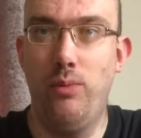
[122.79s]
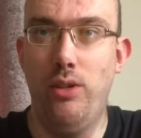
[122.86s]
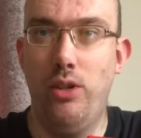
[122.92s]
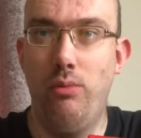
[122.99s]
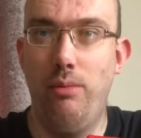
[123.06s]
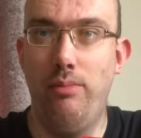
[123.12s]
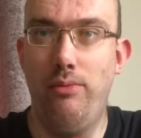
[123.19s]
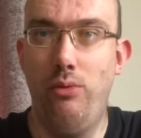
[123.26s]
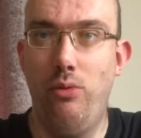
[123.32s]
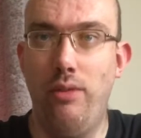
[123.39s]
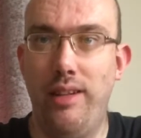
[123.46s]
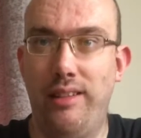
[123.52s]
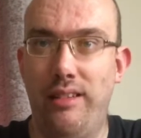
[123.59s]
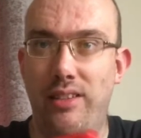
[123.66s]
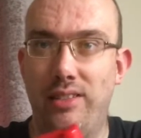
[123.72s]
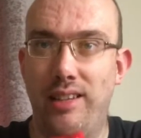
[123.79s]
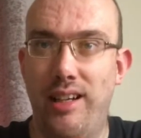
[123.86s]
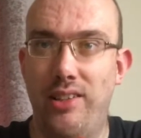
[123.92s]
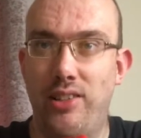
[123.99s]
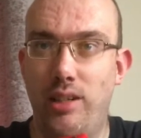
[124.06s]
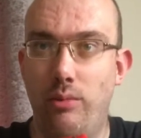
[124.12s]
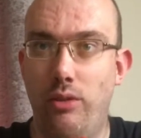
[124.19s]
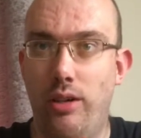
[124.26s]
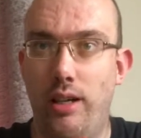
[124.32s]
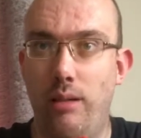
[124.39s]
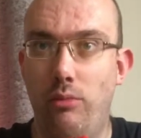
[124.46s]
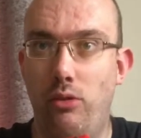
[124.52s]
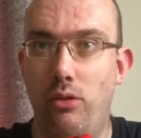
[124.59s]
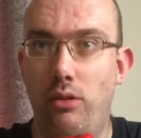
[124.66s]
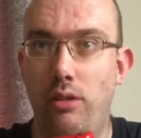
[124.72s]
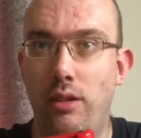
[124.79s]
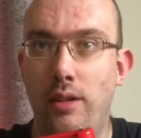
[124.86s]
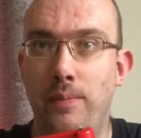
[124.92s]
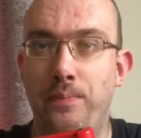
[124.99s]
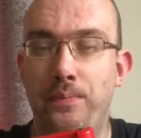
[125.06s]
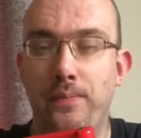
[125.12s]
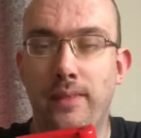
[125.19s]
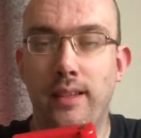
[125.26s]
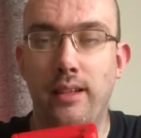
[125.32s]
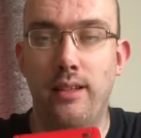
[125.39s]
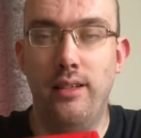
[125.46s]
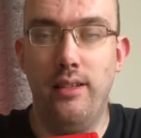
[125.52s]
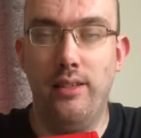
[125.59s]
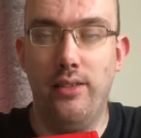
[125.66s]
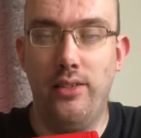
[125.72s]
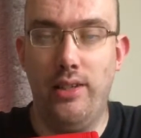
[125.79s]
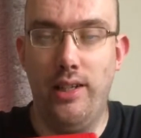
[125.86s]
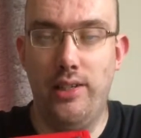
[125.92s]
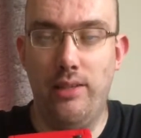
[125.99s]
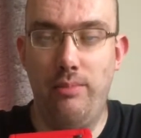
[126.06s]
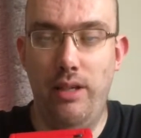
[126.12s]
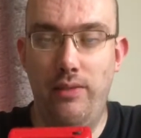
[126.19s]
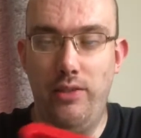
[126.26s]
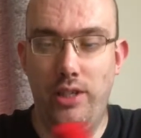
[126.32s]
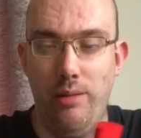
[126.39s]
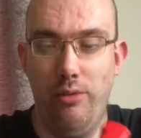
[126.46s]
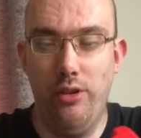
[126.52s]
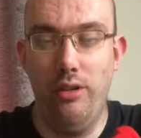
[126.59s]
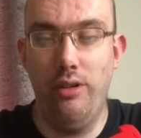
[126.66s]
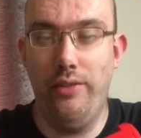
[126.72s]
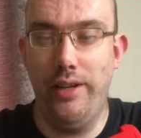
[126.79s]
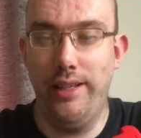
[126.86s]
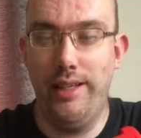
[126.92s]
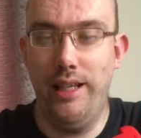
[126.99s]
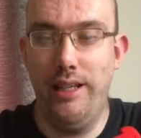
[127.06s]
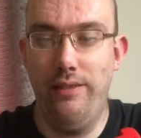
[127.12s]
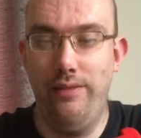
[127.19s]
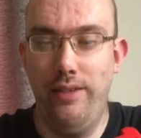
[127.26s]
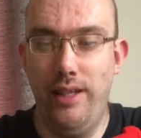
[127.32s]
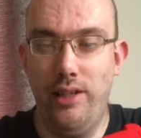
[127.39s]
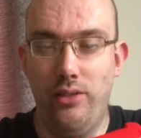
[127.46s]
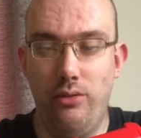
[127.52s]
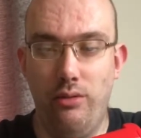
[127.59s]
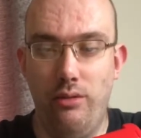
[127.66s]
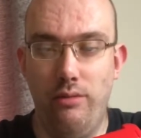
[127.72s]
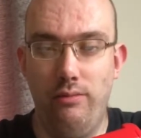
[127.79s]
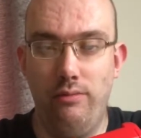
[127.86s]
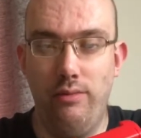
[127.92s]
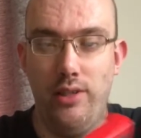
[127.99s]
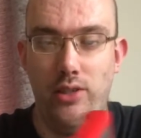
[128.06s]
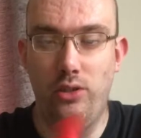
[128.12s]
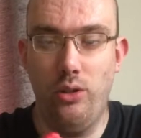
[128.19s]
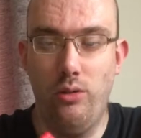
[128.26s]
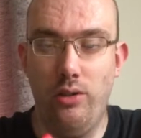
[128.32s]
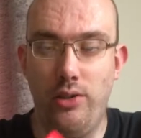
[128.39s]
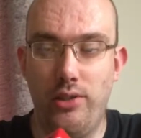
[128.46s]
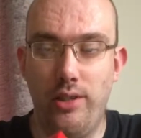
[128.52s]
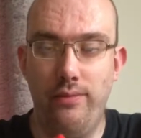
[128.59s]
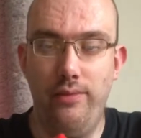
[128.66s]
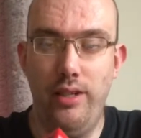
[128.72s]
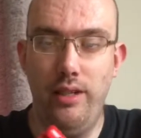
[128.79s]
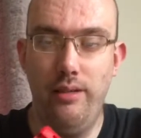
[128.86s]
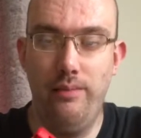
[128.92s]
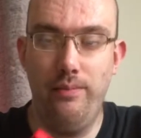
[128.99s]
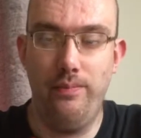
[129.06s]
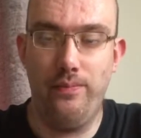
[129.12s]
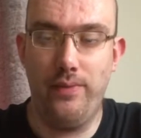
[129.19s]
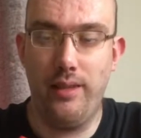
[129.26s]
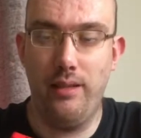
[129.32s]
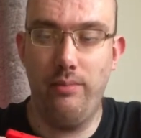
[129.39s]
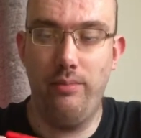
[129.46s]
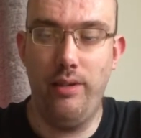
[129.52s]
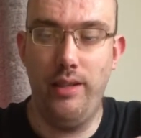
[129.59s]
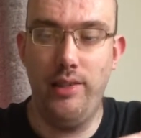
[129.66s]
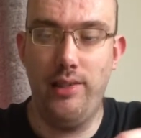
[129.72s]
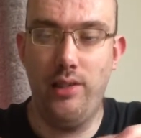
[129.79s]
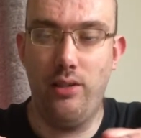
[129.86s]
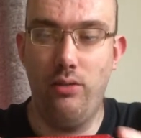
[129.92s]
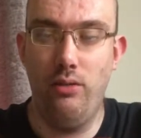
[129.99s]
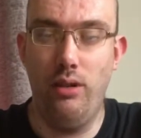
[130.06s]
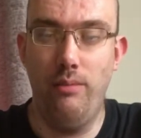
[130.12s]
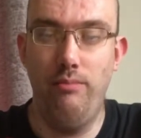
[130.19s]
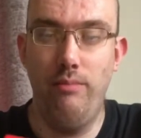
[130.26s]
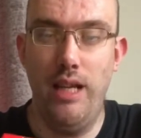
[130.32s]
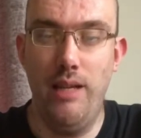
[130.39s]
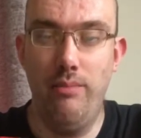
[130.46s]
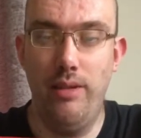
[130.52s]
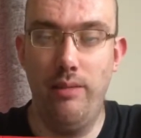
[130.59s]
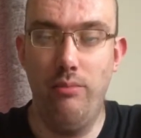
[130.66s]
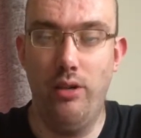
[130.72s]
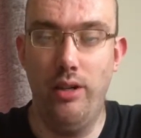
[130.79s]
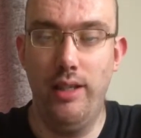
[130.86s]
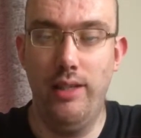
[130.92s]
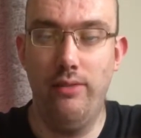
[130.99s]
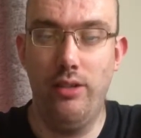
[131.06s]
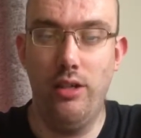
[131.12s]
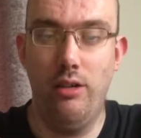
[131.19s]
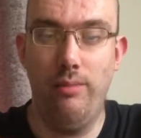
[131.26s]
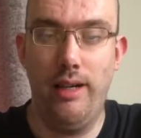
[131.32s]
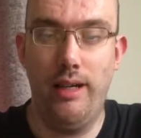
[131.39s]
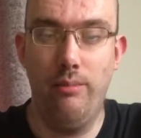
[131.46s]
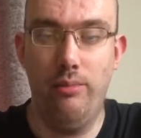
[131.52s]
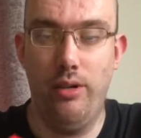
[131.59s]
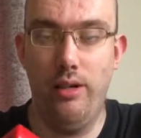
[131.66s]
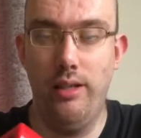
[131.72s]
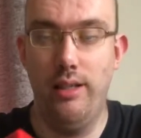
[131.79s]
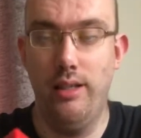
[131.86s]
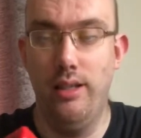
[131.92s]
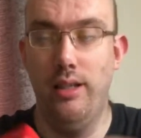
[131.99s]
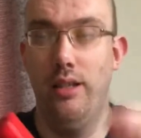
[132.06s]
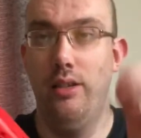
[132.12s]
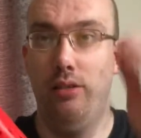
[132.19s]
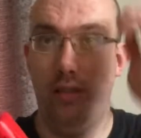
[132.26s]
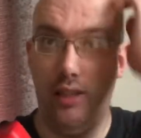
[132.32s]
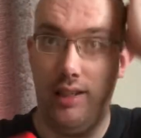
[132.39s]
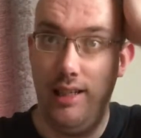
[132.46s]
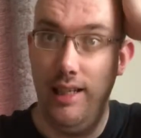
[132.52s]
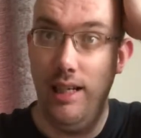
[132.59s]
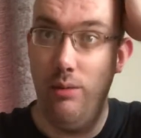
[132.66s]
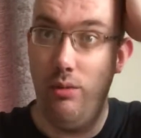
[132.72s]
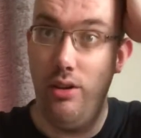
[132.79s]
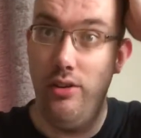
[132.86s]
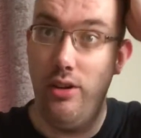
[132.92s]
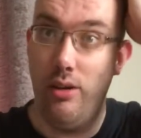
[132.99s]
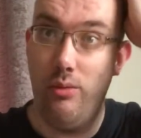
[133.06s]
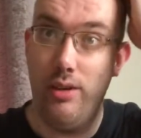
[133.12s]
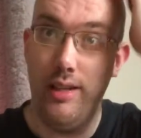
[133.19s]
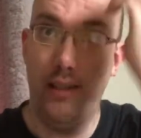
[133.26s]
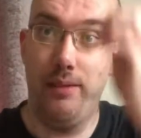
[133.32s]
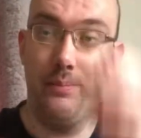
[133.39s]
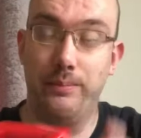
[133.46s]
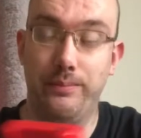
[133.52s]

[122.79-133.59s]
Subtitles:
week or the week before, and it doesn't actually work anymore. So that's a bit of a shame. I don't know if I can get it fixed or restore it or something. But this is cool. I maybe might even go back and buy the clear one that I wanted,